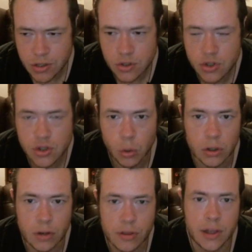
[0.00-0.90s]

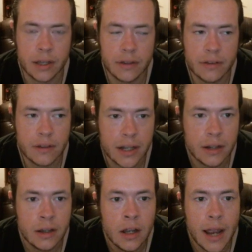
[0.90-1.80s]
solar thing. It's like,
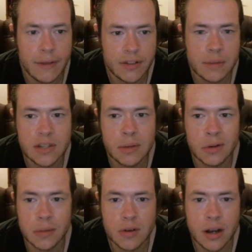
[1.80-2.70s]
every time the summer
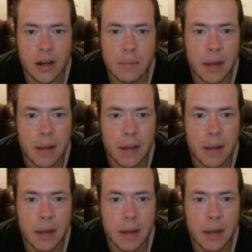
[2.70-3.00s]
comes around,